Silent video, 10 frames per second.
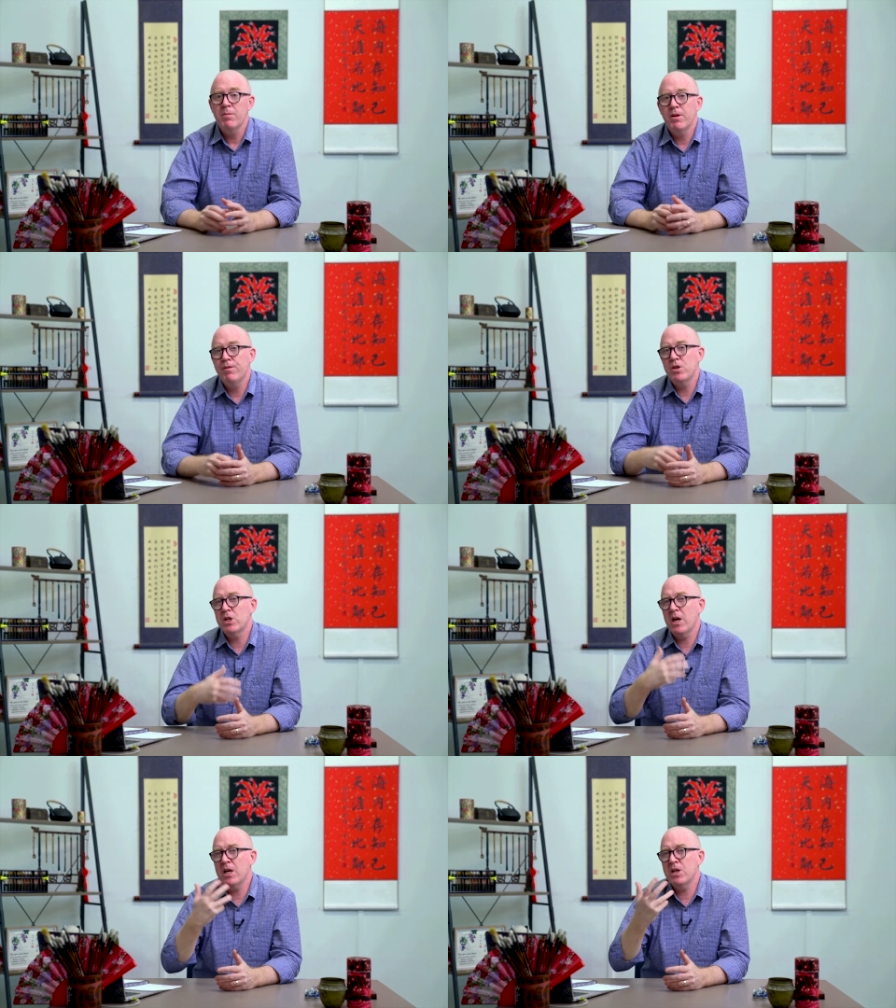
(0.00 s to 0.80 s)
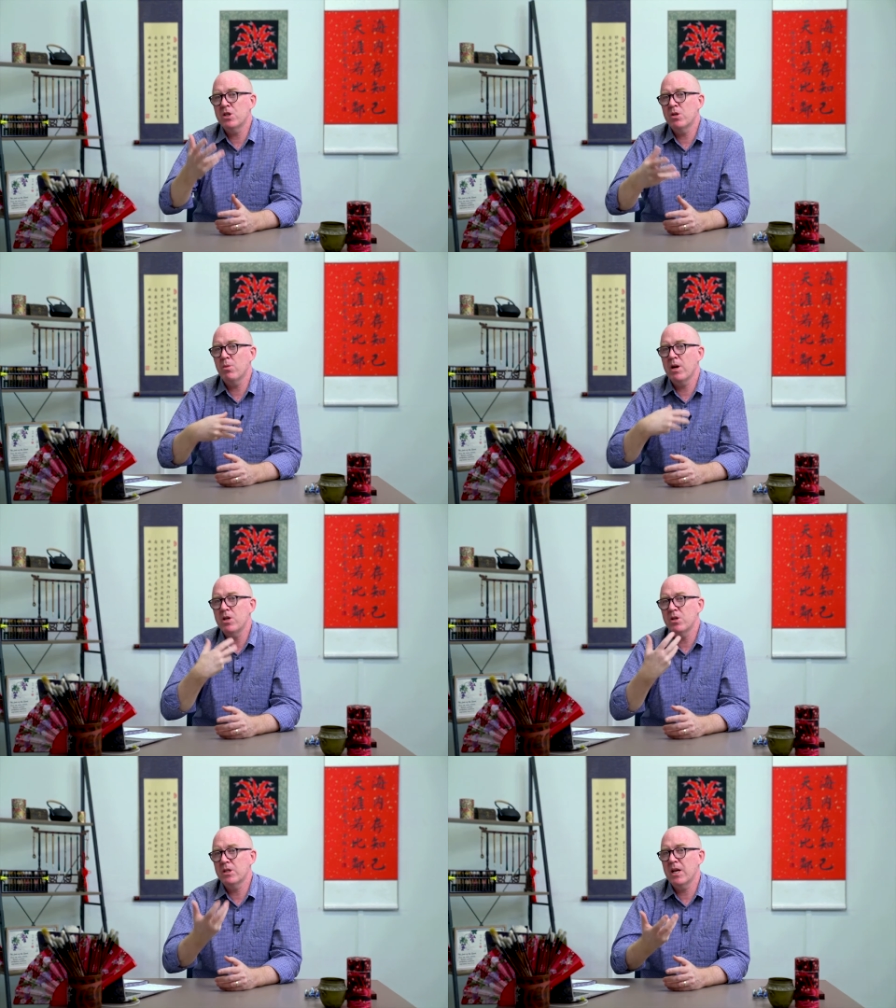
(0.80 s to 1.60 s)
But if you change the way
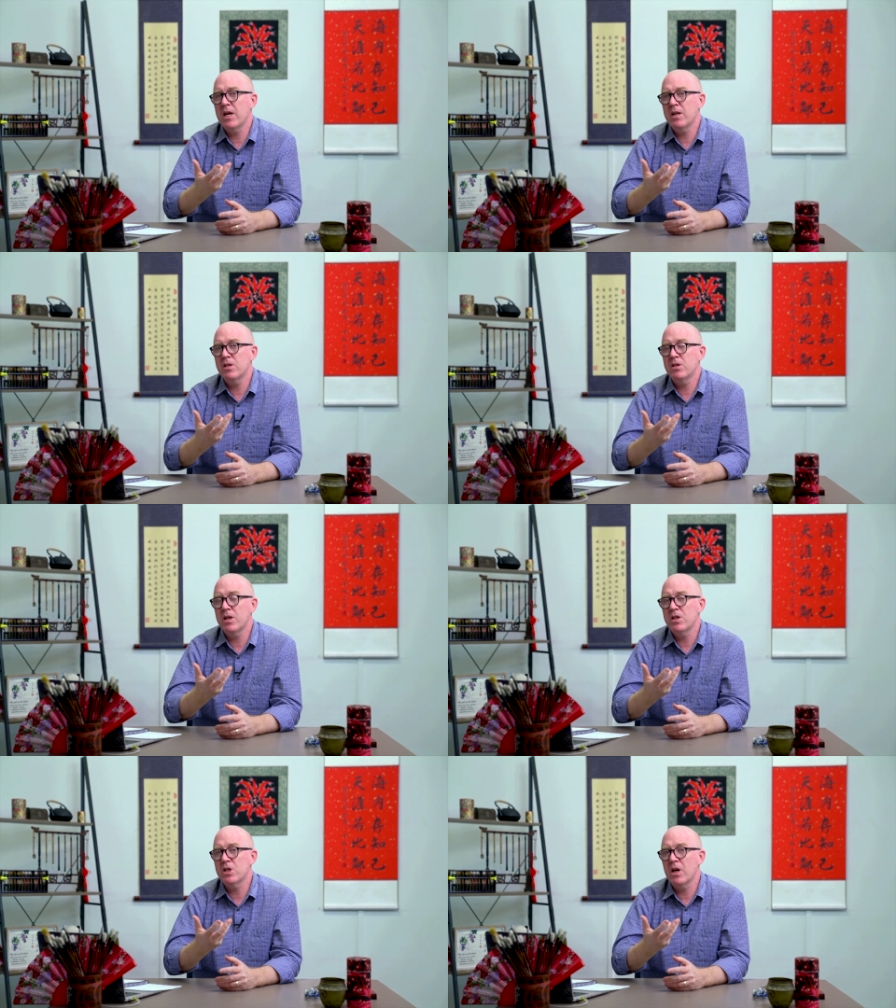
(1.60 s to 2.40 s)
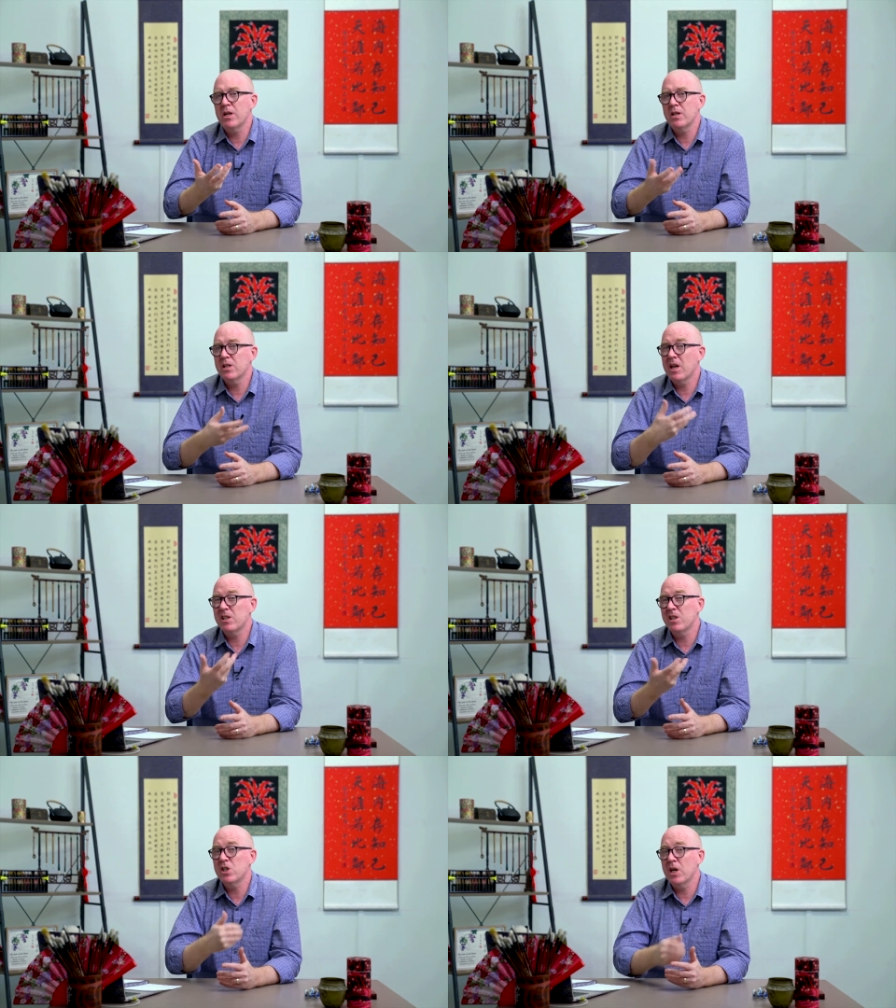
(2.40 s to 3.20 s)
you say it in Chinese, it
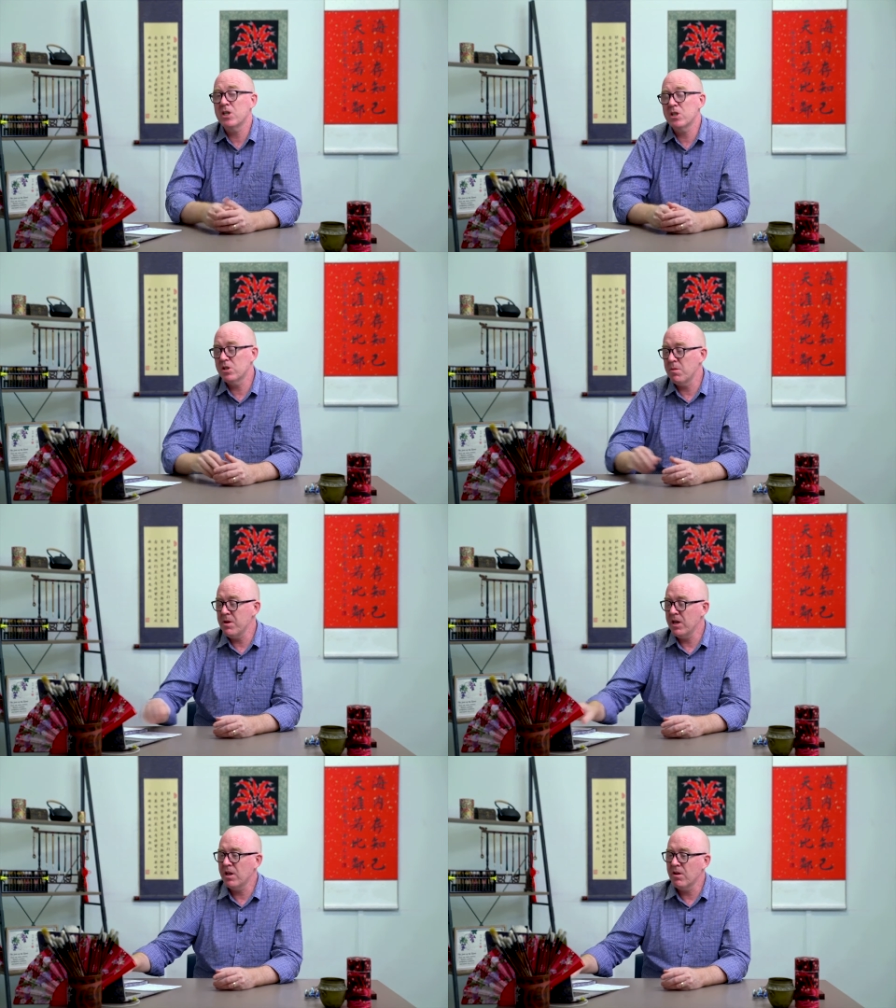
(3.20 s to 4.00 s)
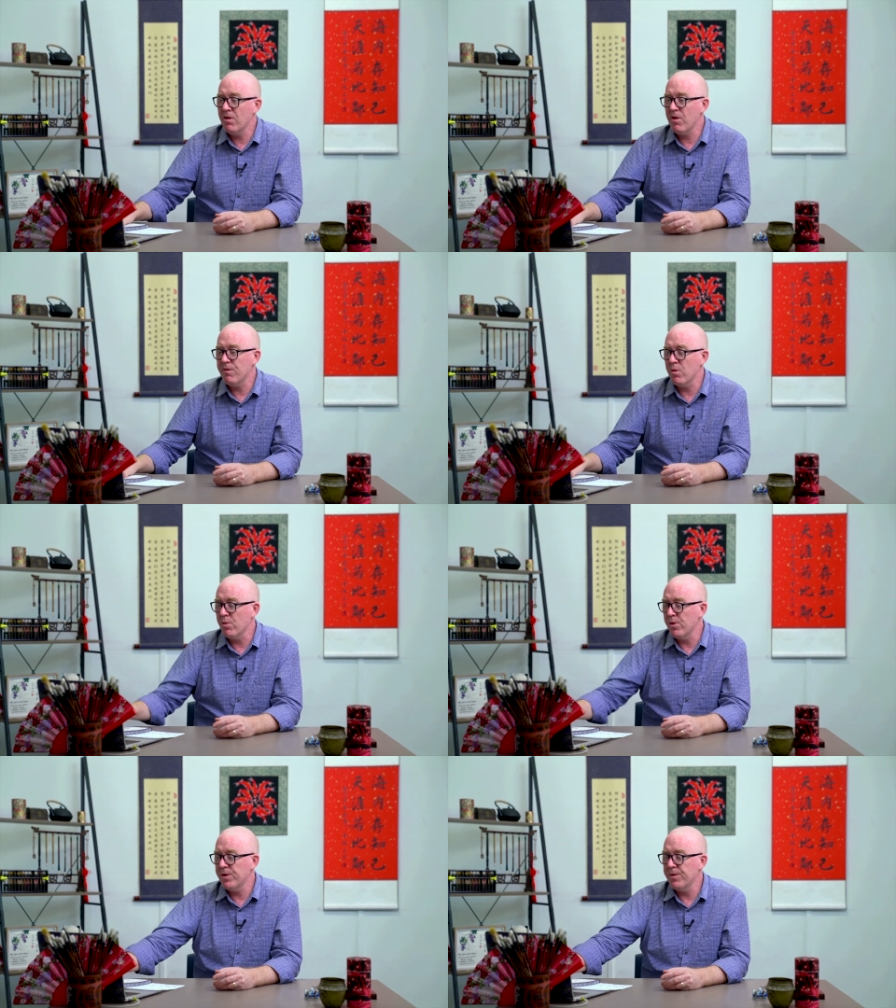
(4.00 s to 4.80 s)
actually changes the meaning of the
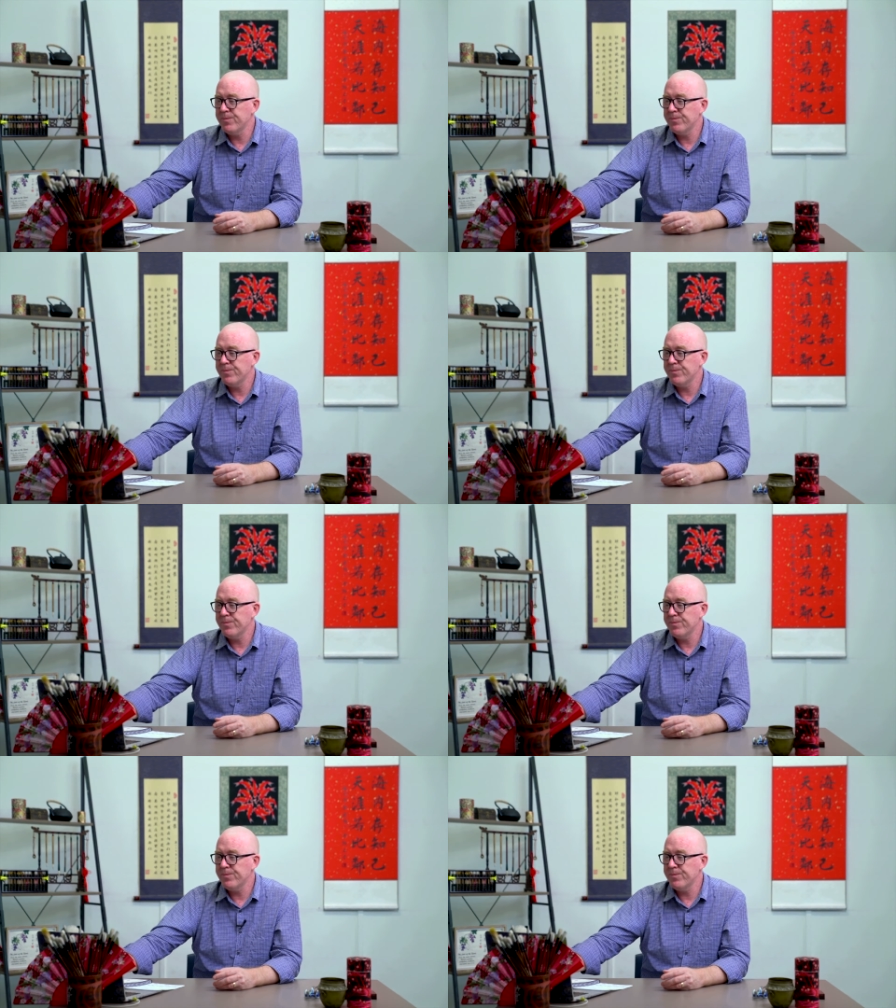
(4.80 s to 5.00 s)
word.